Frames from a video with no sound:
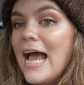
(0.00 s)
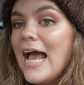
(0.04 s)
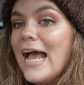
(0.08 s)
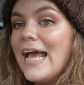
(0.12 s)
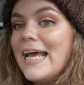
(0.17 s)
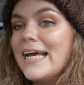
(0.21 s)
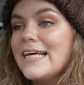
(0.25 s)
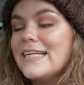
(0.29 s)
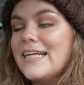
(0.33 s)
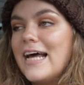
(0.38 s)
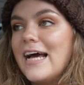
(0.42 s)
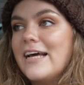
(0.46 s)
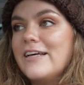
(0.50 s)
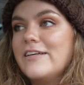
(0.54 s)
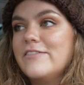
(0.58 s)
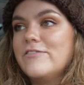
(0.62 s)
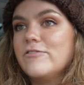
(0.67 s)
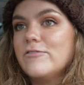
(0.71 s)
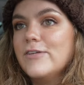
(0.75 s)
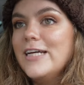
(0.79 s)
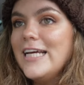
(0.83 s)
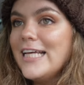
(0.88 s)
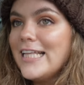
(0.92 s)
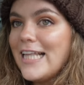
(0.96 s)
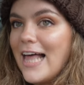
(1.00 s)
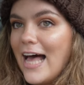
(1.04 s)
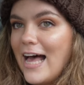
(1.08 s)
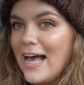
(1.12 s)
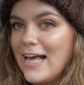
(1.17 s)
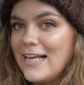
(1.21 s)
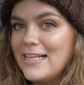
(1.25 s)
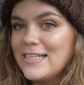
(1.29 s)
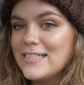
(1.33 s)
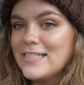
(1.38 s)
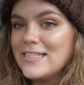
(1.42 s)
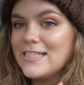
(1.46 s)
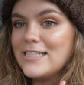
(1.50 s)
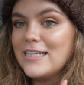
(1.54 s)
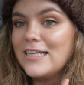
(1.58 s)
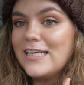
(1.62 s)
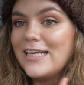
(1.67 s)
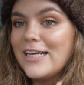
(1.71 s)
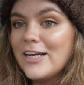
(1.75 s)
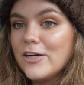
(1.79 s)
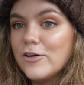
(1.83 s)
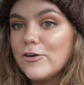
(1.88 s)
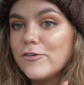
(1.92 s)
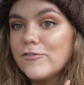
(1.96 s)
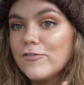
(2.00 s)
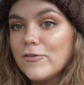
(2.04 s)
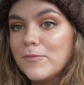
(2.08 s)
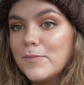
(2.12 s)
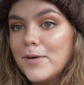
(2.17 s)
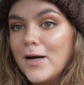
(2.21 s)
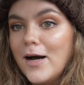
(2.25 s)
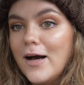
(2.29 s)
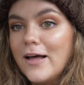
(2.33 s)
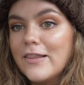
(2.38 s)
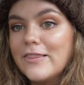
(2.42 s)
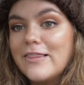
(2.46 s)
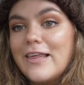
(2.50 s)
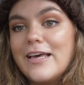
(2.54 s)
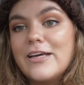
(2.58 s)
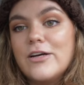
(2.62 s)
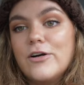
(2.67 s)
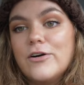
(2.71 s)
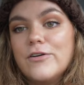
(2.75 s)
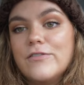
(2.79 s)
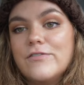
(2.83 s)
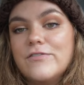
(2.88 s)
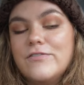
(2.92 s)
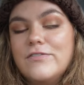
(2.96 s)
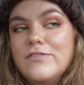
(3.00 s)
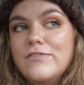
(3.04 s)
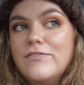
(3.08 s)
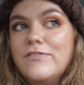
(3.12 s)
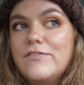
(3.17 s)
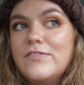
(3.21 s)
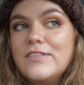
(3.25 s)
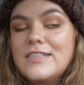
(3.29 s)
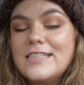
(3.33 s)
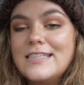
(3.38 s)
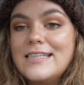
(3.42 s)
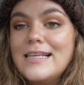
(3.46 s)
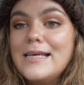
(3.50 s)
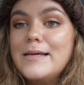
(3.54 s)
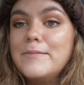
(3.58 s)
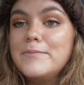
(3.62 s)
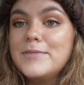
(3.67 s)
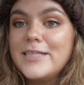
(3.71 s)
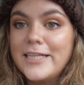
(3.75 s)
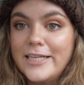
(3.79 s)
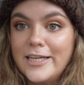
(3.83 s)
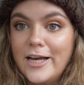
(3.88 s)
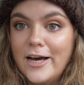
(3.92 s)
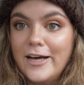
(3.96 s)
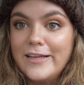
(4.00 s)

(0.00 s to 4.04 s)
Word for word: And I have realized here in Vermont, they are slim to none.